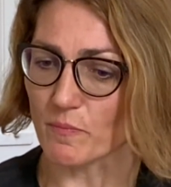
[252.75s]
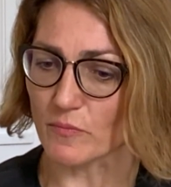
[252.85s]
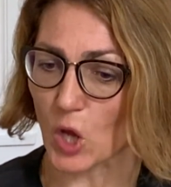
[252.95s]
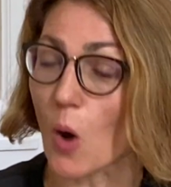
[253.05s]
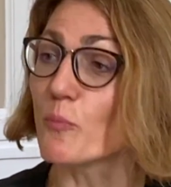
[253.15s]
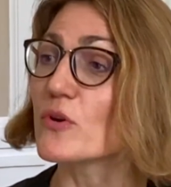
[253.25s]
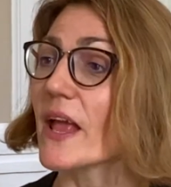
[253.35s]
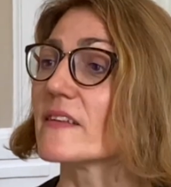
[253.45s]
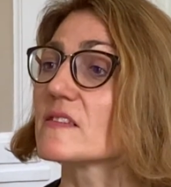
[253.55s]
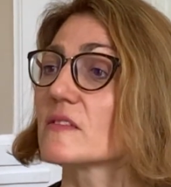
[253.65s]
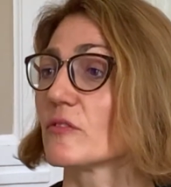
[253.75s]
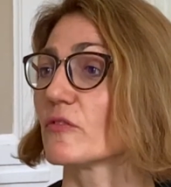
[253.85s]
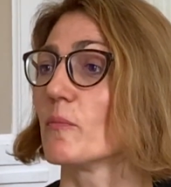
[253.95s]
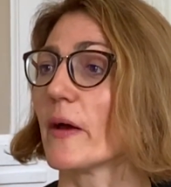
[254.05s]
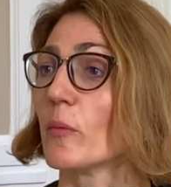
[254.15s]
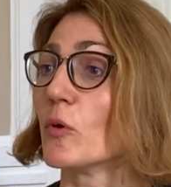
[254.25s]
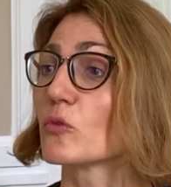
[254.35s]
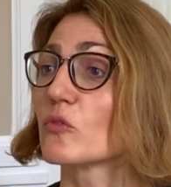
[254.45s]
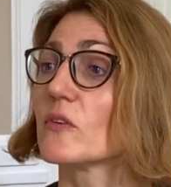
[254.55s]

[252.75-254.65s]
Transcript: comprehensive modus